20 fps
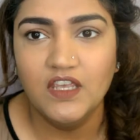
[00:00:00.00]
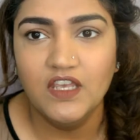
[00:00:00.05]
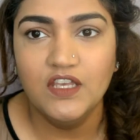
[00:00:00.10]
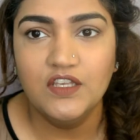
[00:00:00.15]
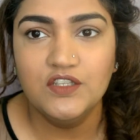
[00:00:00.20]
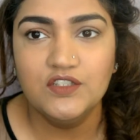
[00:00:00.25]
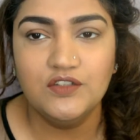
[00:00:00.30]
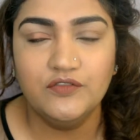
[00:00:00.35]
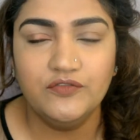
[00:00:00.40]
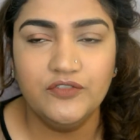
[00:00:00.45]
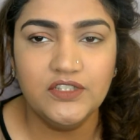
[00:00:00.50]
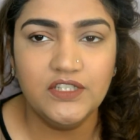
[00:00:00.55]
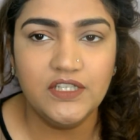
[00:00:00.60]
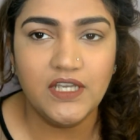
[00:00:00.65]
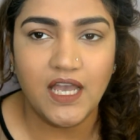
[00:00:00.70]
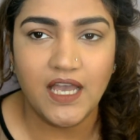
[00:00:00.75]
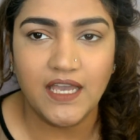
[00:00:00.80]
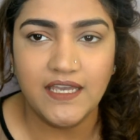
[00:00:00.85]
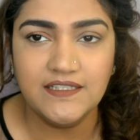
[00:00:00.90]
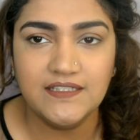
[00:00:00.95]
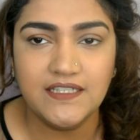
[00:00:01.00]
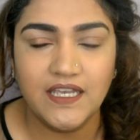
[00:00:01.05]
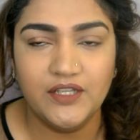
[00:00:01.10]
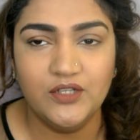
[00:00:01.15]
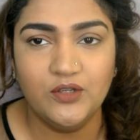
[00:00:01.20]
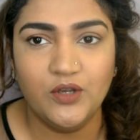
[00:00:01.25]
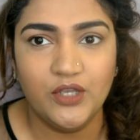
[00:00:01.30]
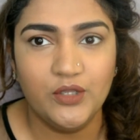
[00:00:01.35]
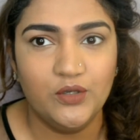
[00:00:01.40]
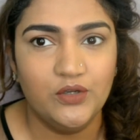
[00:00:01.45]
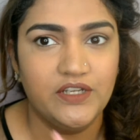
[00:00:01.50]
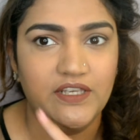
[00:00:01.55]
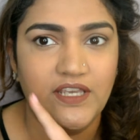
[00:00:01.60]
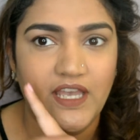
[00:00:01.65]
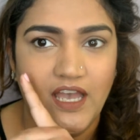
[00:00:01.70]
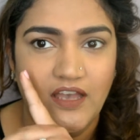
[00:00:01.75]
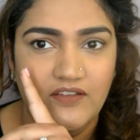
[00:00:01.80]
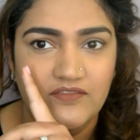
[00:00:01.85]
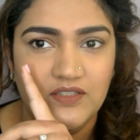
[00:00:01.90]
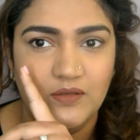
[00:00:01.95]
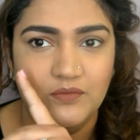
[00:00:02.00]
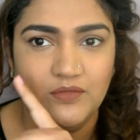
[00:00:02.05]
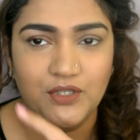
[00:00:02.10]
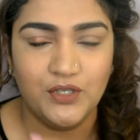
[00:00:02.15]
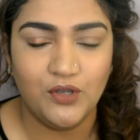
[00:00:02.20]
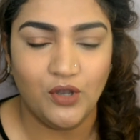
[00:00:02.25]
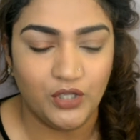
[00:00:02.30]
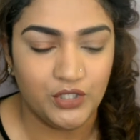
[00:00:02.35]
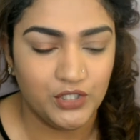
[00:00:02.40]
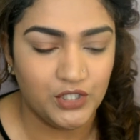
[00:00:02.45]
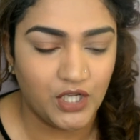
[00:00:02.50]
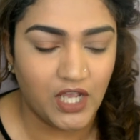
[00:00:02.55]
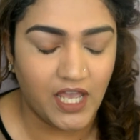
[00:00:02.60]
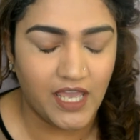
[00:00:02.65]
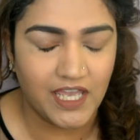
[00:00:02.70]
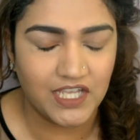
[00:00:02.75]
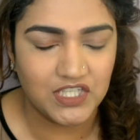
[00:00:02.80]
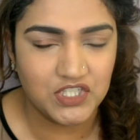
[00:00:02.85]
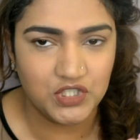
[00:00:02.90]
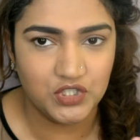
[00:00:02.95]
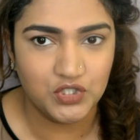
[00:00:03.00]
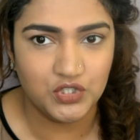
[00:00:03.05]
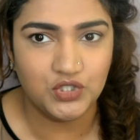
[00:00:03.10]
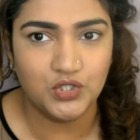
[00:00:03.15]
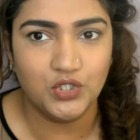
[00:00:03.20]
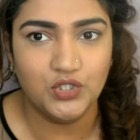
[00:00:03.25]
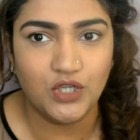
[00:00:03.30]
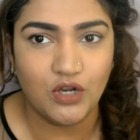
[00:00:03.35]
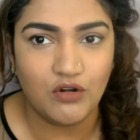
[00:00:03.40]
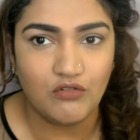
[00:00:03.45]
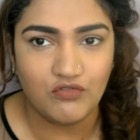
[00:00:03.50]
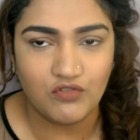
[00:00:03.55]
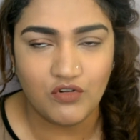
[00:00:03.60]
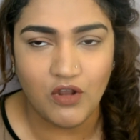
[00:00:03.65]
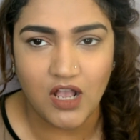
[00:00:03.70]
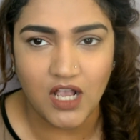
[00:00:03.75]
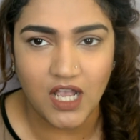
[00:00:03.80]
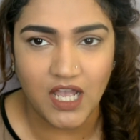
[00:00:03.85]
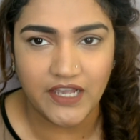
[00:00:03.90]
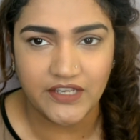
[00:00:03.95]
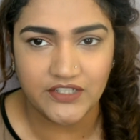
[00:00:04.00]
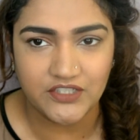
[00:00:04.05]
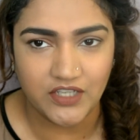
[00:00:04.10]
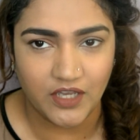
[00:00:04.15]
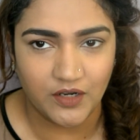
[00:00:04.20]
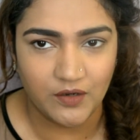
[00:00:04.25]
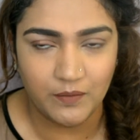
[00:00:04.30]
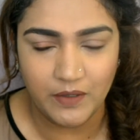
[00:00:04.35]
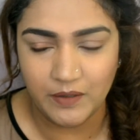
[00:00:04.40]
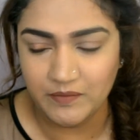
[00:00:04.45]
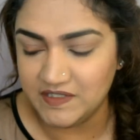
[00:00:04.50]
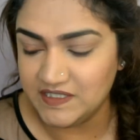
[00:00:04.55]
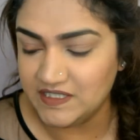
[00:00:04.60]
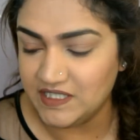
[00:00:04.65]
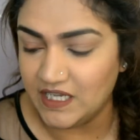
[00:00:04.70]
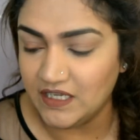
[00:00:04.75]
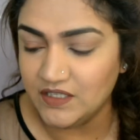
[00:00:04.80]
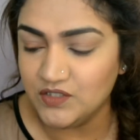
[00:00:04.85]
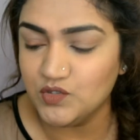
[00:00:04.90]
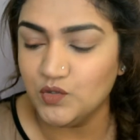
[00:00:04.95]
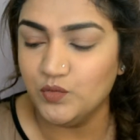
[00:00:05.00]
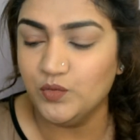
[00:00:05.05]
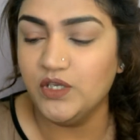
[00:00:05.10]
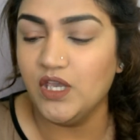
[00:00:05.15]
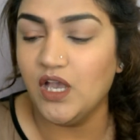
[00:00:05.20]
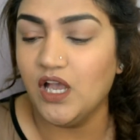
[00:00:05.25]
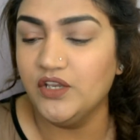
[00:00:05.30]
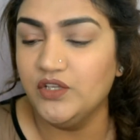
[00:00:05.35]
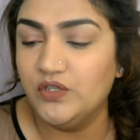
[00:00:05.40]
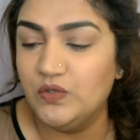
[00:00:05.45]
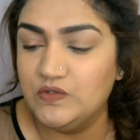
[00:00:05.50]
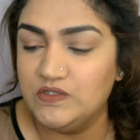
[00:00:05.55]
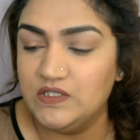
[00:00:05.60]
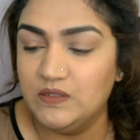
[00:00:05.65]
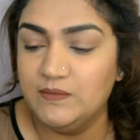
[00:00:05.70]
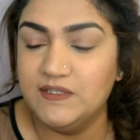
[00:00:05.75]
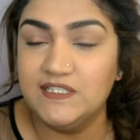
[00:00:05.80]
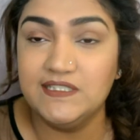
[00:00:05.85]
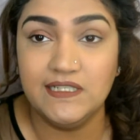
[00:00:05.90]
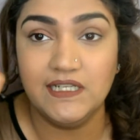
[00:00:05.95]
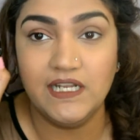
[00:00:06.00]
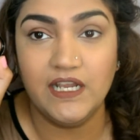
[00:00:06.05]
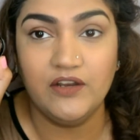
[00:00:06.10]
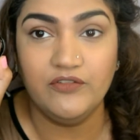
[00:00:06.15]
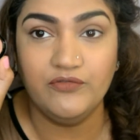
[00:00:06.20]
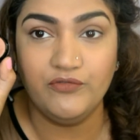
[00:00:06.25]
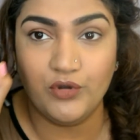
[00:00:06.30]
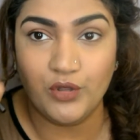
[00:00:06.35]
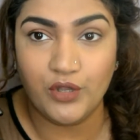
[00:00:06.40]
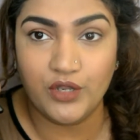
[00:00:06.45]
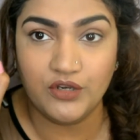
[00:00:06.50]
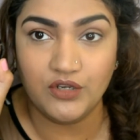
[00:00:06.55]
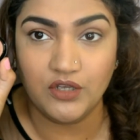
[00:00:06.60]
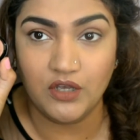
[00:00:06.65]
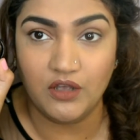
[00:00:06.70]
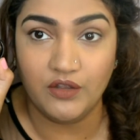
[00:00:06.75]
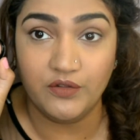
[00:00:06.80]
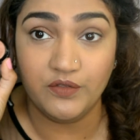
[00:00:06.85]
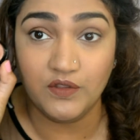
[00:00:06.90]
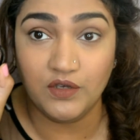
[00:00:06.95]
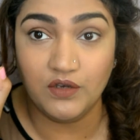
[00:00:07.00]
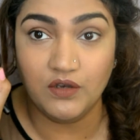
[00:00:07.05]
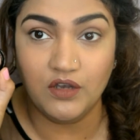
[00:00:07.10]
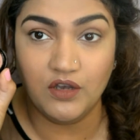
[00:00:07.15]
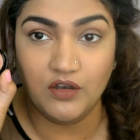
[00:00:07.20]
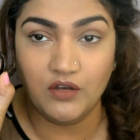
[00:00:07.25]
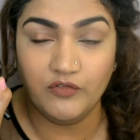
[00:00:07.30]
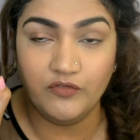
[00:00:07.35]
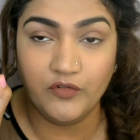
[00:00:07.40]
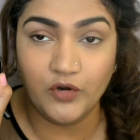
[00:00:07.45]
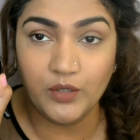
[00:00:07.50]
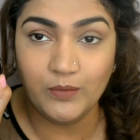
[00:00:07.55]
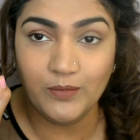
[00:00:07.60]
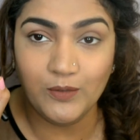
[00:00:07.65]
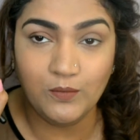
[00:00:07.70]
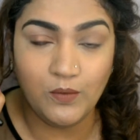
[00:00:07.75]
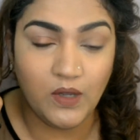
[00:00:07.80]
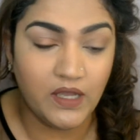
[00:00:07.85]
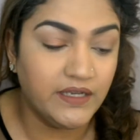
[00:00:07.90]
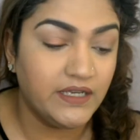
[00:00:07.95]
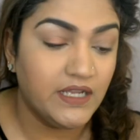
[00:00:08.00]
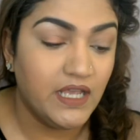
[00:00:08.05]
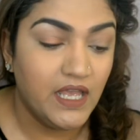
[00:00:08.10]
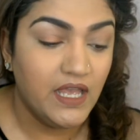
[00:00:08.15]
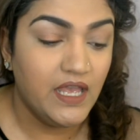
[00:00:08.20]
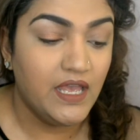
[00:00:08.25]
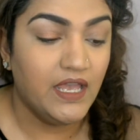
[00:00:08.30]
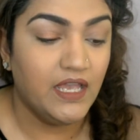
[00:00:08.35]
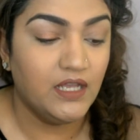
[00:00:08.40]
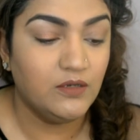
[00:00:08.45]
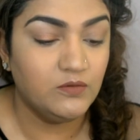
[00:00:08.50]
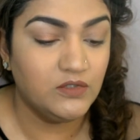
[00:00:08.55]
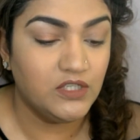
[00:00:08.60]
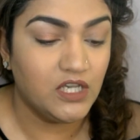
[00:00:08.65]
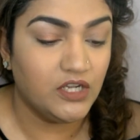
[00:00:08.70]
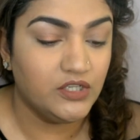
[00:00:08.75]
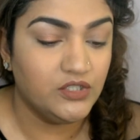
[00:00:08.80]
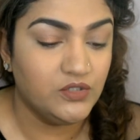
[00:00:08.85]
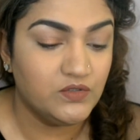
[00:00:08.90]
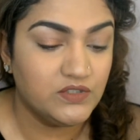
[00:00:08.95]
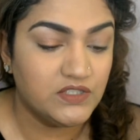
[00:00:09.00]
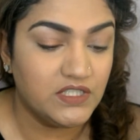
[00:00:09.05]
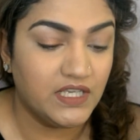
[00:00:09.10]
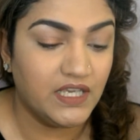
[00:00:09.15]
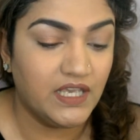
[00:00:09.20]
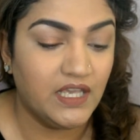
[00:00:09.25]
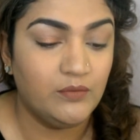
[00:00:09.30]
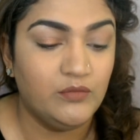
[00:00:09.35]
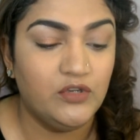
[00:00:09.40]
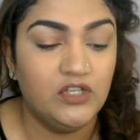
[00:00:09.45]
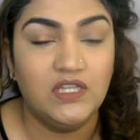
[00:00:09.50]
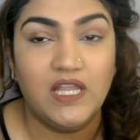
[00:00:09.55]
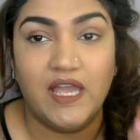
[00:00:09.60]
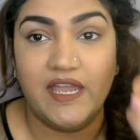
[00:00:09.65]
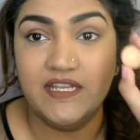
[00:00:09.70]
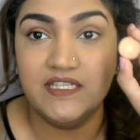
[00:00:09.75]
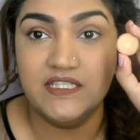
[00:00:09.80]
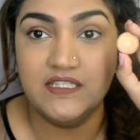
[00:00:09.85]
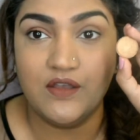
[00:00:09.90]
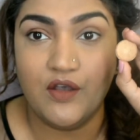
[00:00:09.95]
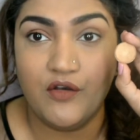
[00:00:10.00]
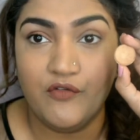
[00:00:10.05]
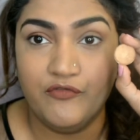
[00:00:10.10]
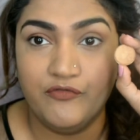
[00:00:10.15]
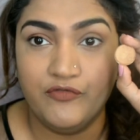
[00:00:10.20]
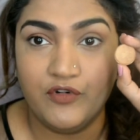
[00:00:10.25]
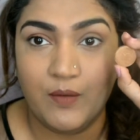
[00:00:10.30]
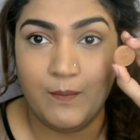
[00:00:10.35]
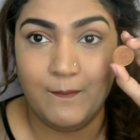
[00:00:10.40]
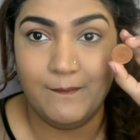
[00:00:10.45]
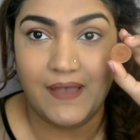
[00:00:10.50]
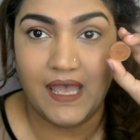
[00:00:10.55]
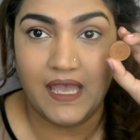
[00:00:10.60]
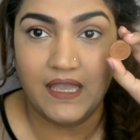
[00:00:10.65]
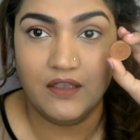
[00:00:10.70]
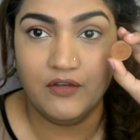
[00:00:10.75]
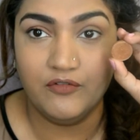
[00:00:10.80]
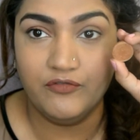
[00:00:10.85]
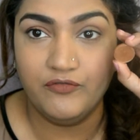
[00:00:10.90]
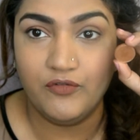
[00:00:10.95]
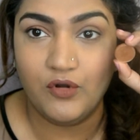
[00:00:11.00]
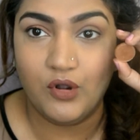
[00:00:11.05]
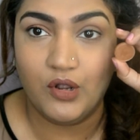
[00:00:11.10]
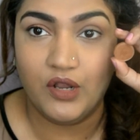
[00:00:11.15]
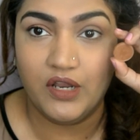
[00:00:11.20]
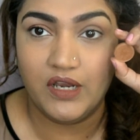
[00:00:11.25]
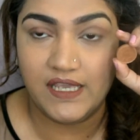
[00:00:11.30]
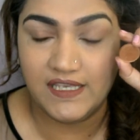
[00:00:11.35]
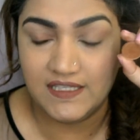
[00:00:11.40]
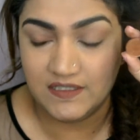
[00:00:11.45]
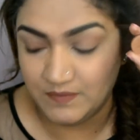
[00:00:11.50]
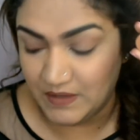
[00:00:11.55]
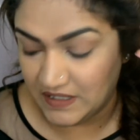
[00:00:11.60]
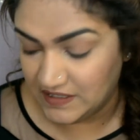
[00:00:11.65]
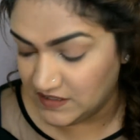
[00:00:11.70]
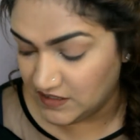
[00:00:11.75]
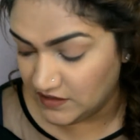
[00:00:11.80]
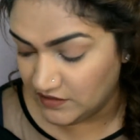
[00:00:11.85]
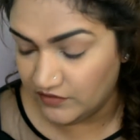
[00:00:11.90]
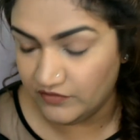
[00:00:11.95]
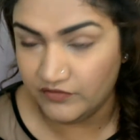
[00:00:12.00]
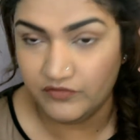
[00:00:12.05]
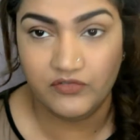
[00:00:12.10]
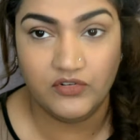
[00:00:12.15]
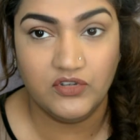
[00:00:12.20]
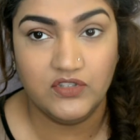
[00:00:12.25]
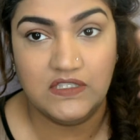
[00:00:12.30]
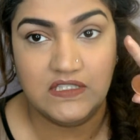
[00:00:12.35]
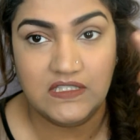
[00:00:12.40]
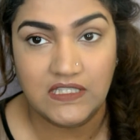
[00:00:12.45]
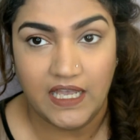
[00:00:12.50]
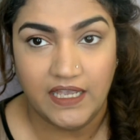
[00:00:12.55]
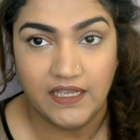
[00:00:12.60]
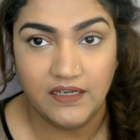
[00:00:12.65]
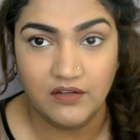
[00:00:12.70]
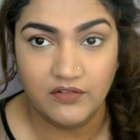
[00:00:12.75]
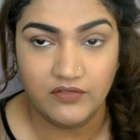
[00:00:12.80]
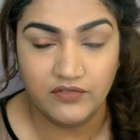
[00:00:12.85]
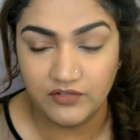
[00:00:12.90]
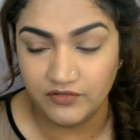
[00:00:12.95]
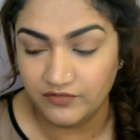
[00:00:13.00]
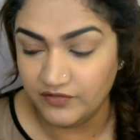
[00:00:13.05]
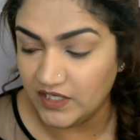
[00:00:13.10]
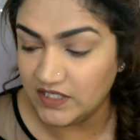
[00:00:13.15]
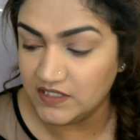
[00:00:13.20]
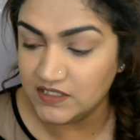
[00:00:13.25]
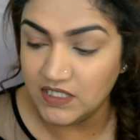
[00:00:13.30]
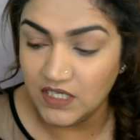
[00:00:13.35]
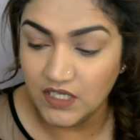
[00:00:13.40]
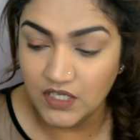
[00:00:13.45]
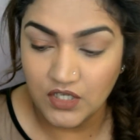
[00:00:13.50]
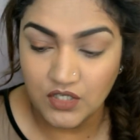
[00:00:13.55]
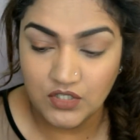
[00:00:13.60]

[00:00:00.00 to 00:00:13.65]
So for the eyes, I know I already have something on here. I actually showed a wrong eyeshadow by mistake. So we are using Miss Claire for the affordable one, and we are using Amber Lights from MAC for expensive side of the face.